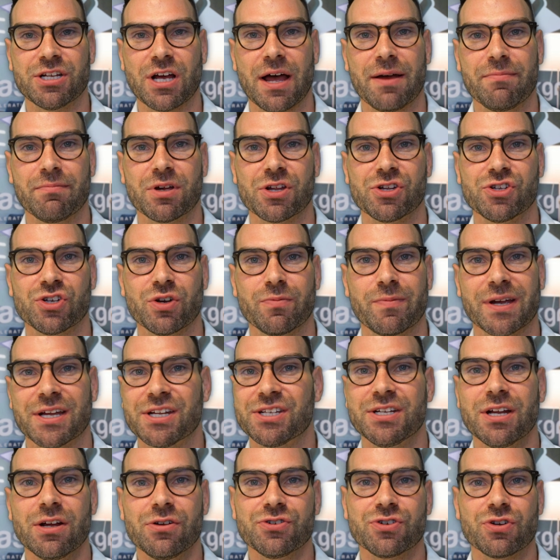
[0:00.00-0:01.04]
time consuming.
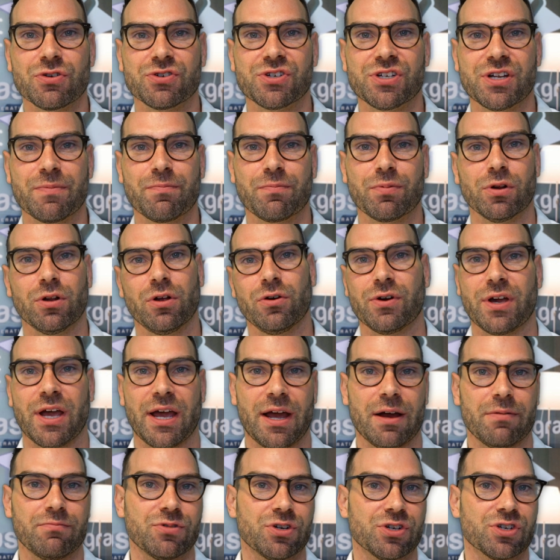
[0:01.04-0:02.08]
It sounds so simple.
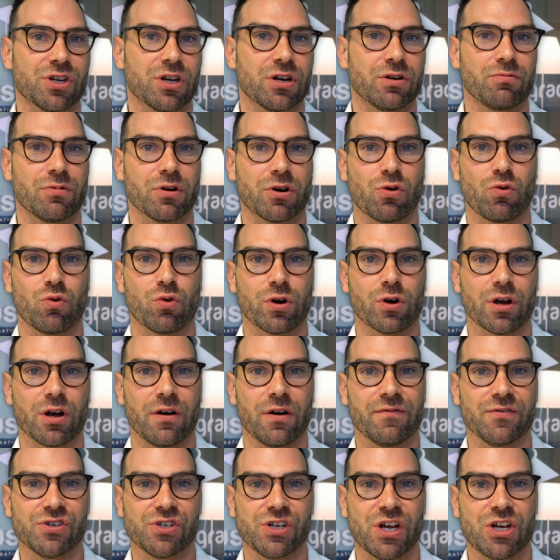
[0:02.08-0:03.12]
Okay, I'm just going to record a
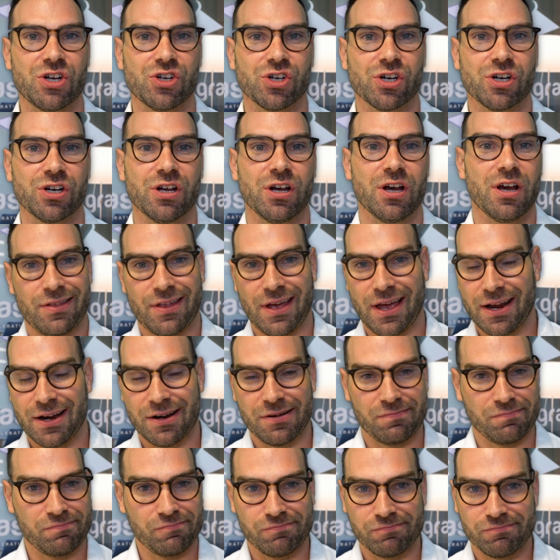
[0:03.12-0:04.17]
conversation and
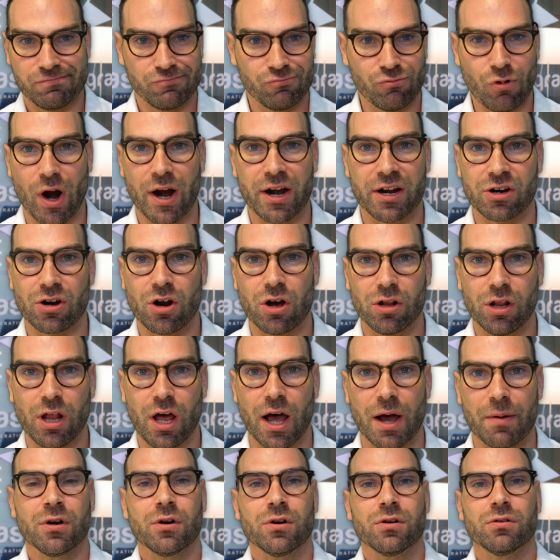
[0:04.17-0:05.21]
then write it all
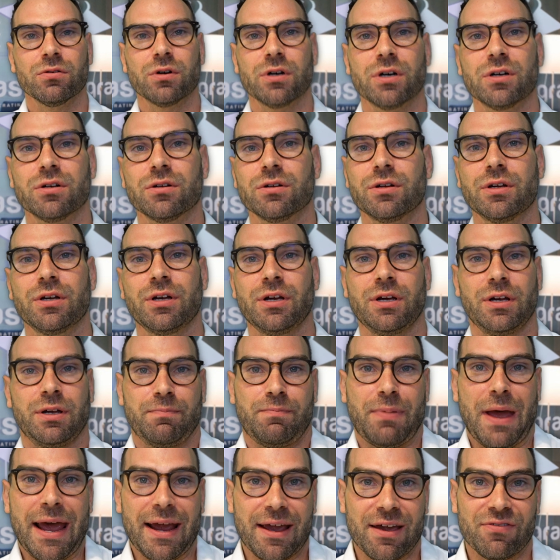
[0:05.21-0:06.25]
up. Well, uh,
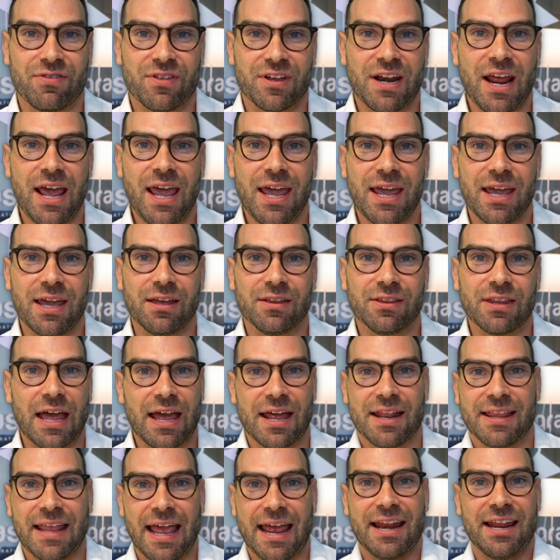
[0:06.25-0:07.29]
back in the day,
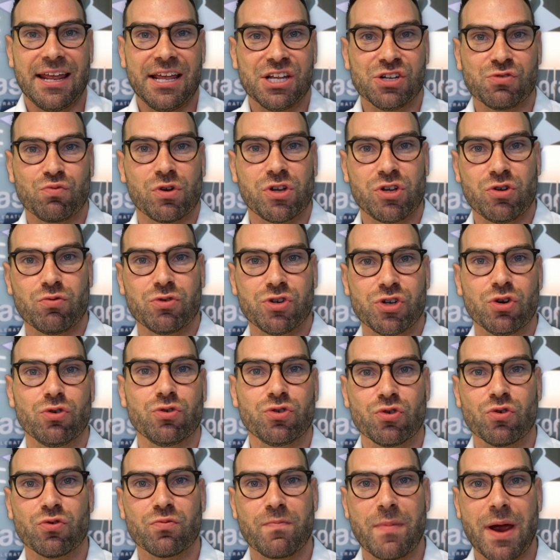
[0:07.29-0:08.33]
that, that is what you would do.
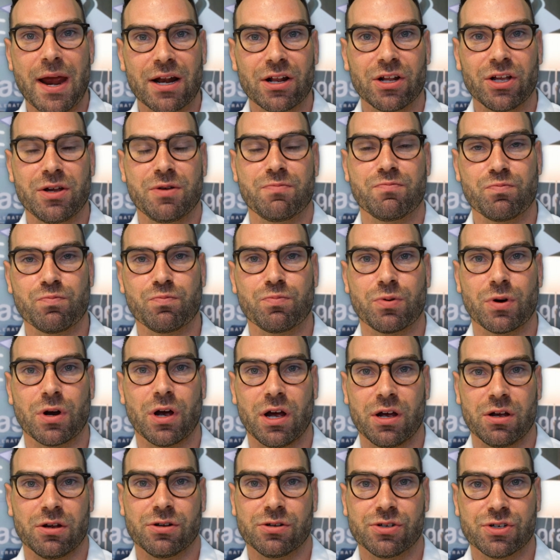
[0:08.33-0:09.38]
You would manually
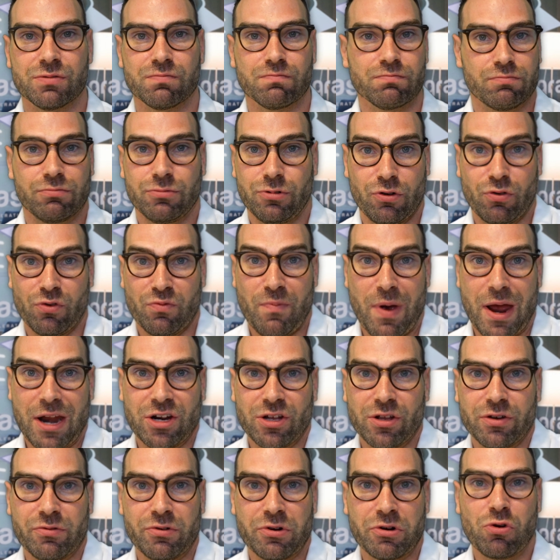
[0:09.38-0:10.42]
uh, you would
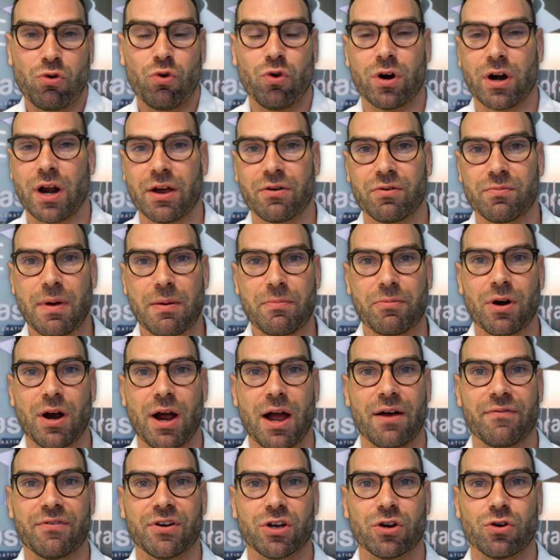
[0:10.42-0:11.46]
manually record. I remember
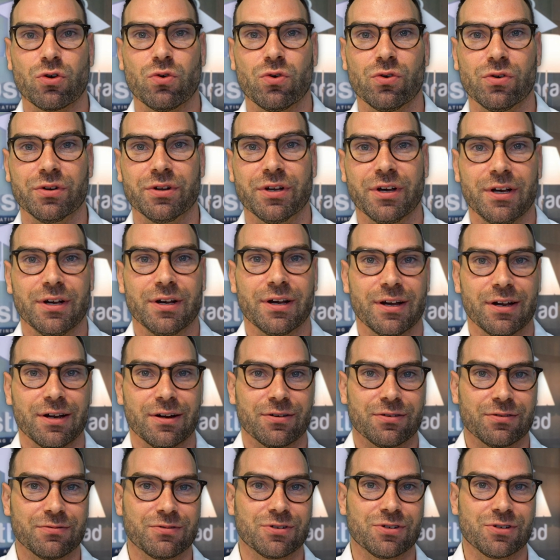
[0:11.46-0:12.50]
having an old you
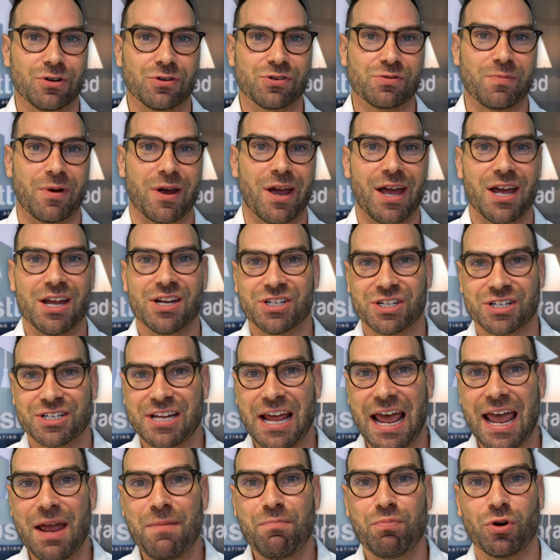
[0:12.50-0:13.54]
know, shows my age
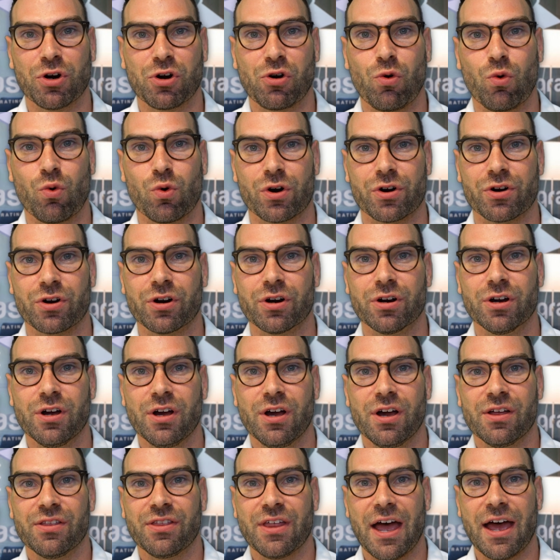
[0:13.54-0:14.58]
tape recorder
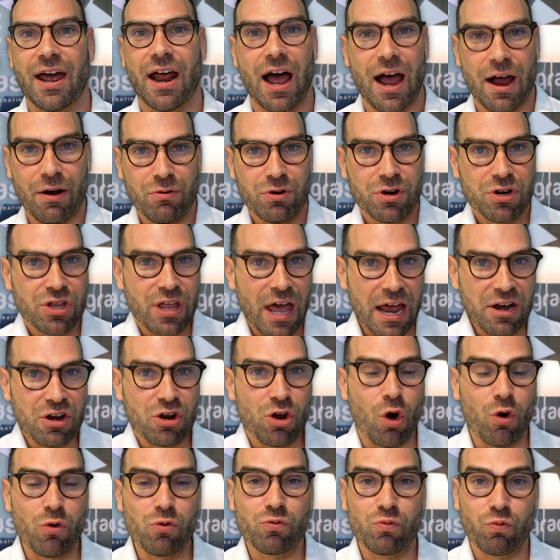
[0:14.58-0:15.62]
that I would
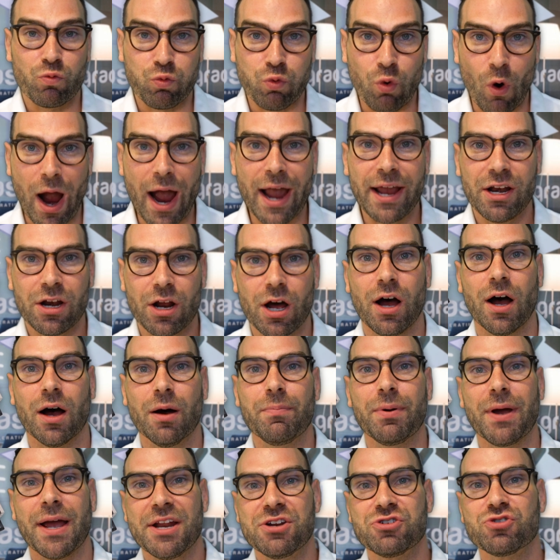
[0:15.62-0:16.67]
then go right
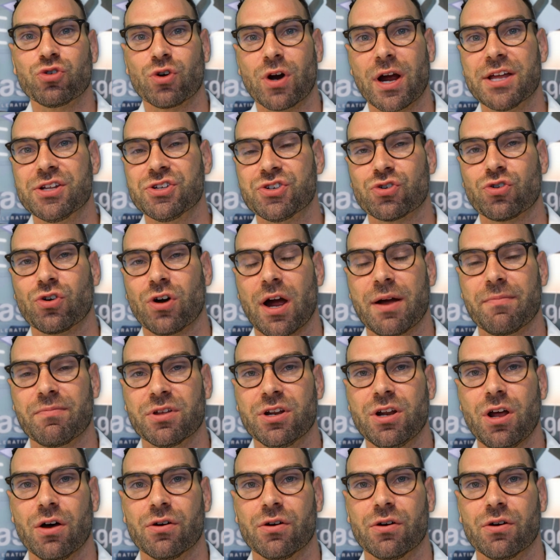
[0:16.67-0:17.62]
up and transcribe the